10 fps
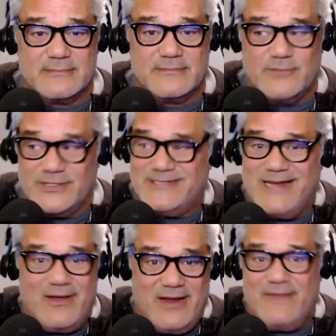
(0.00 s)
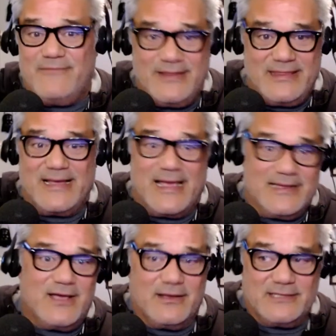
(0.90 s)
Which now everything I
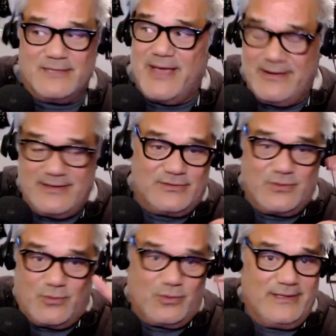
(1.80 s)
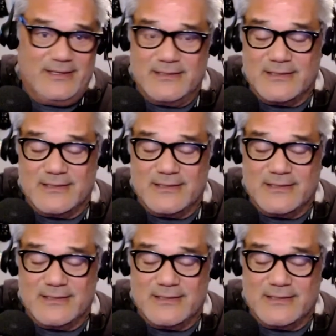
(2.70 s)
talked about and totally,